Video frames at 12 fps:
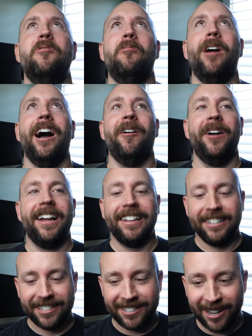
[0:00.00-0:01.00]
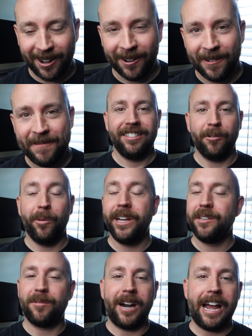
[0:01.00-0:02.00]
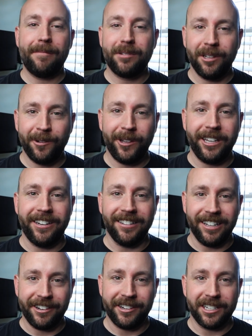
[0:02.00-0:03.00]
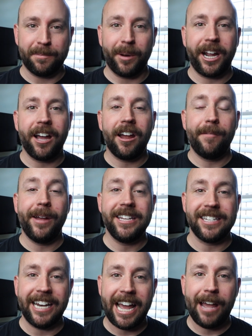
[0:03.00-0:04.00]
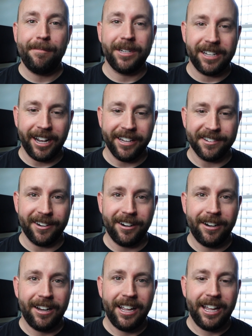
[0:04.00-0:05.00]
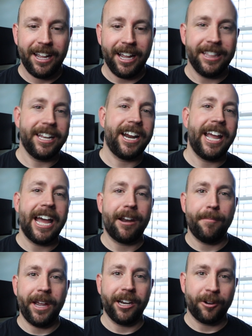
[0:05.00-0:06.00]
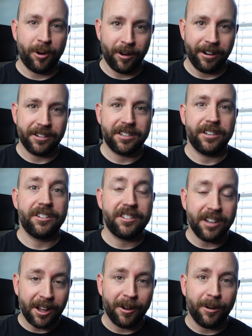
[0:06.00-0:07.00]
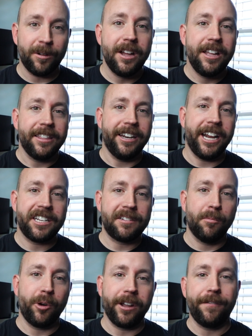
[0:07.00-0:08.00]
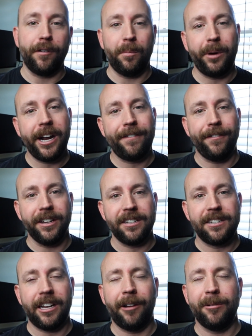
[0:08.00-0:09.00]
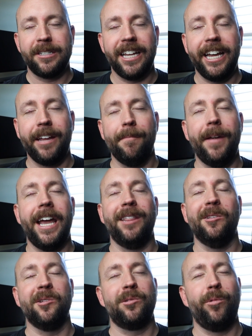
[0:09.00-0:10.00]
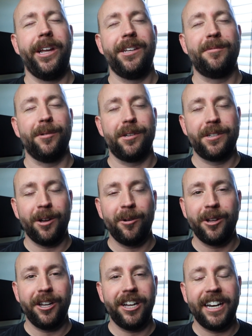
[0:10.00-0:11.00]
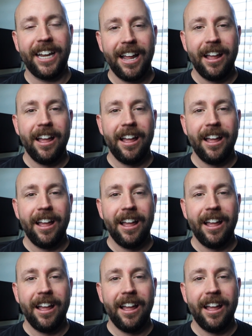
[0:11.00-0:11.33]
Wow. So, the wings were absolutely delicious, but I got them as an appetizer, and then I had a main course. So, the next morning for breakfast, I was like, man, those wings were so good.